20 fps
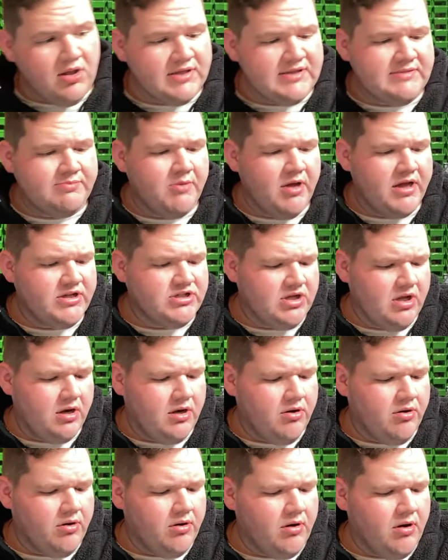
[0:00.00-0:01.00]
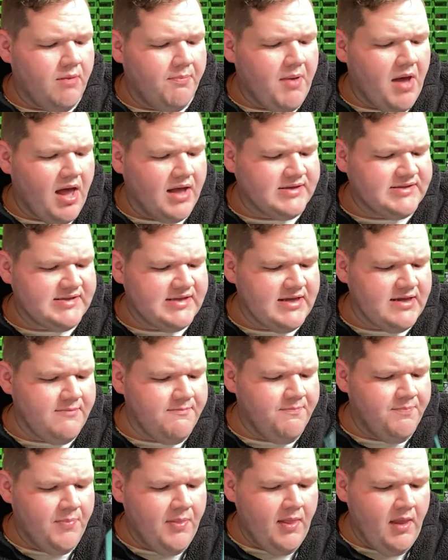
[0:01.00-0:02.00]
as much under epoxy,
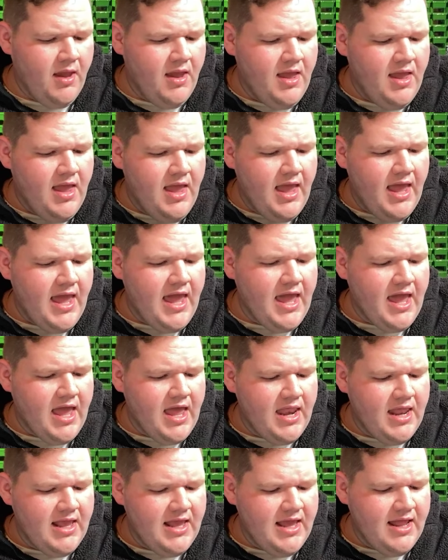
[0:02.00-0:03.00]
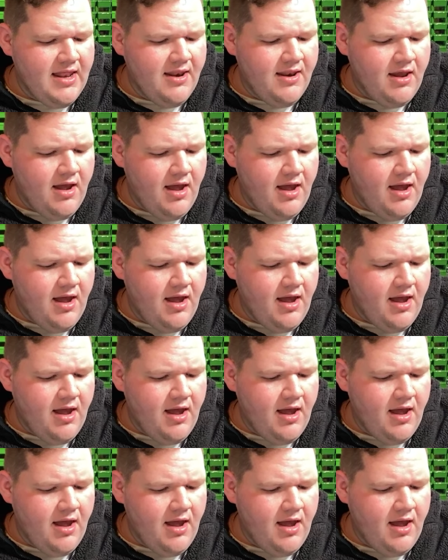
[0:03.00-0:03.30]
and it's